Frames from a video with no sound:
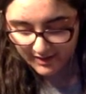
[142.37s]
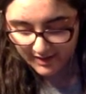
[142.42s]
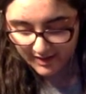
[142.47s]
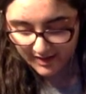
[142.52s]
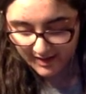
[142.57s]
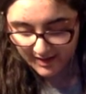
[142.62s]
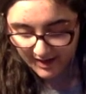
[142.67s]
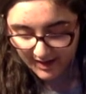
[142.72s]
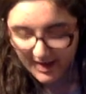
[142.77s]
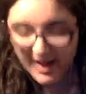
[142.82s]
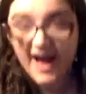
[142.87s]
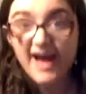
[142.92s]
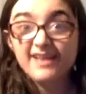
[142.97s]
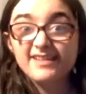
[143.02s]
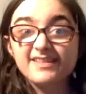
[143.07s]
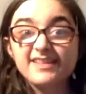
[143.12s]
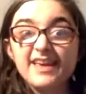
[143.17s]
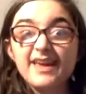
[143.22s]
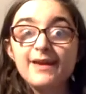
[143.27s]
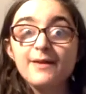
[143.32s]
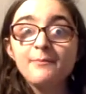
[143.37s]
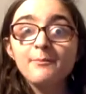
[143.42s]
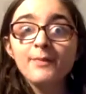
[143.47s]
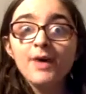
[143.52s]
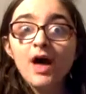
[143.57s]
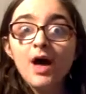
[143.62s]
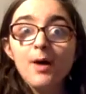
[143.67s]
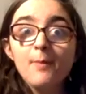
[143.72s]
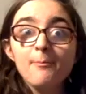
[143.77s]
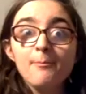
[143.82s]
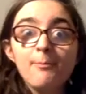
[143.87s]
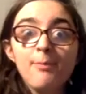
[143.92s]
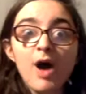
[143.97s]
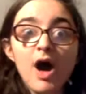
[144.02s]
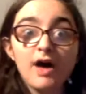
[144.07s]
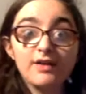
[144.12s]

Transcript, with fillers: has Kim Possible.